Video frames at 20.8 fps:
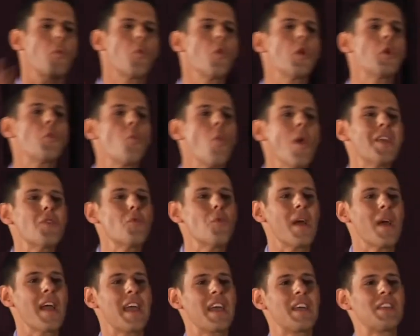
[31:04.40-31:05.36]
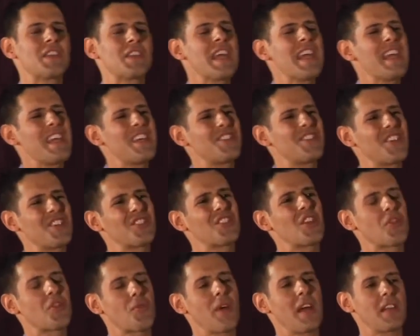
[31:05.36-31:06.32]
in what ways is this
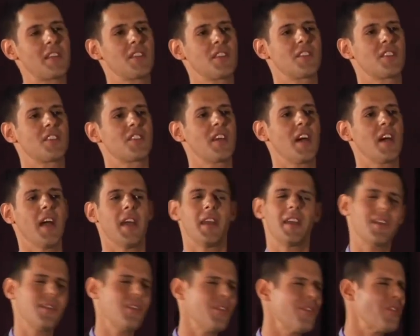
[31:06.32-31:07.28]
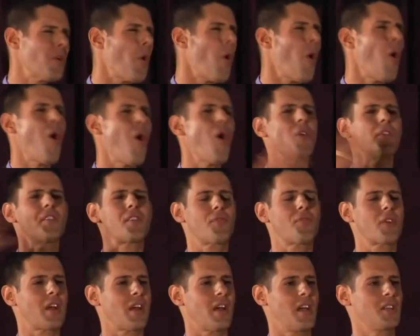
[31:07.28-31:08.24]
a threat to society? And there are all
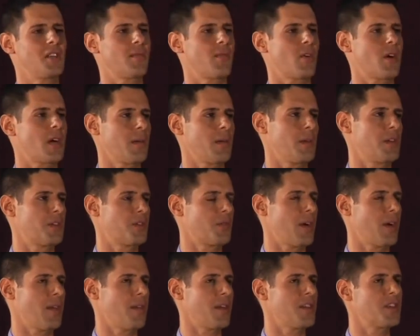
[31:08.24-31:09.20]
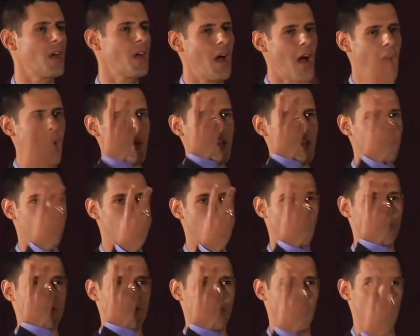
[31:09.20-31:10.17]
different kinds of arguments around this. I want to
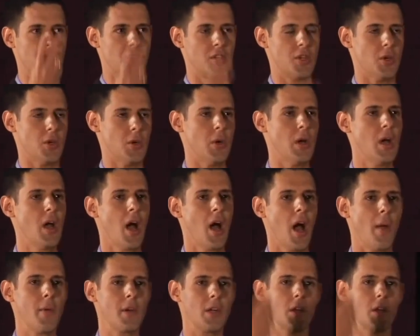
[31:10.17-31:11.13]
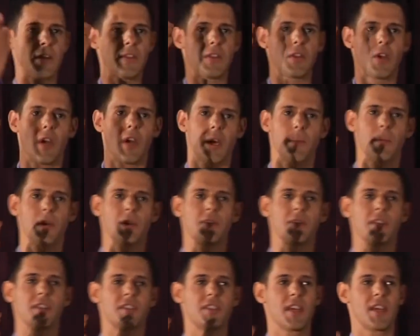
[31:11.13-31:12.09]
focus on two. I want to look at the
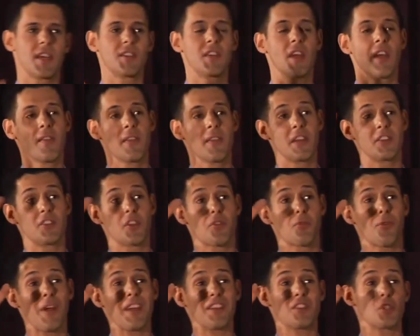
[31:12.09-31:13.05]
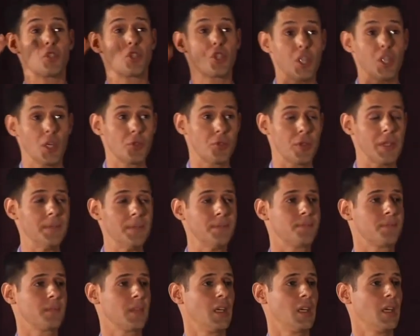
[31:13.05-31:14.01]
argument that says that it's a threat to children,
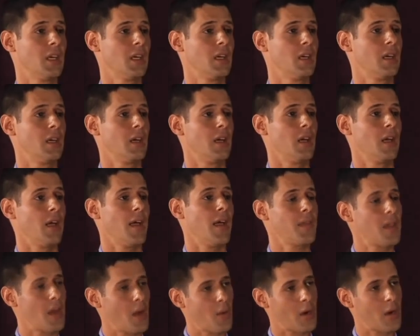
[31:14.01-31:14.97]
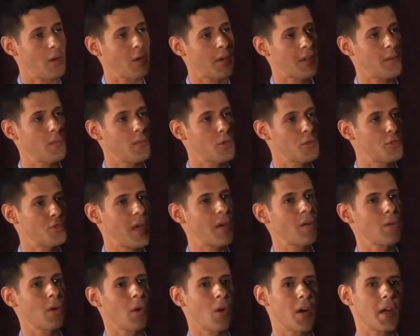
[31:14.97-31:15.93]
and then I want to look at the more
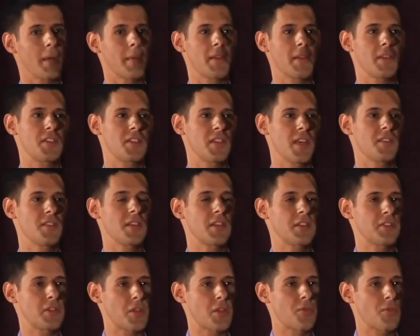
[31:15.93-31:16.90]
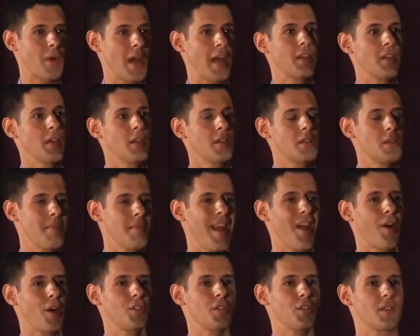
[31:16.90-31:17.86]
general argument that says that it's a threat to
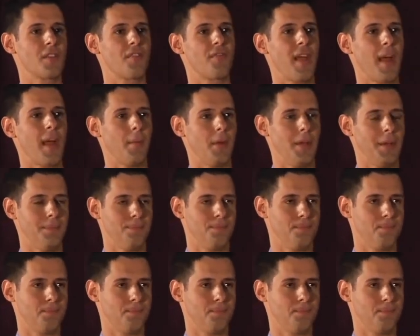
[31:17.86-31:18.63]
marriage and the family.